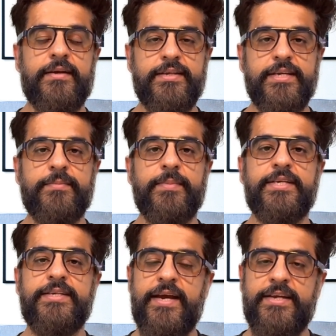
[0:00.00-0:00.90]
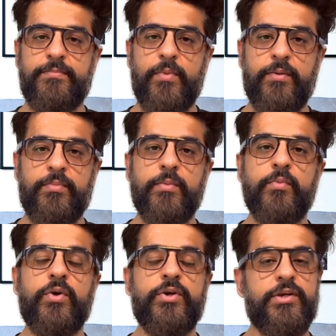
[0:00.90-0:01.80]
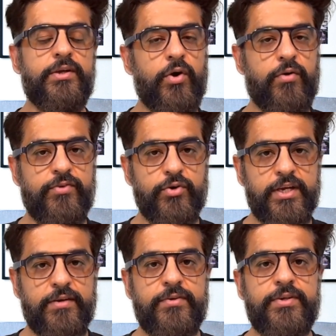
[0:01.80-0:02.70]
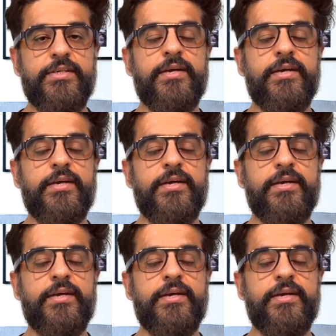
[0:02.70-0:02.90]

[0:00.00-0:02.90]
This means a small proportion of your efforts,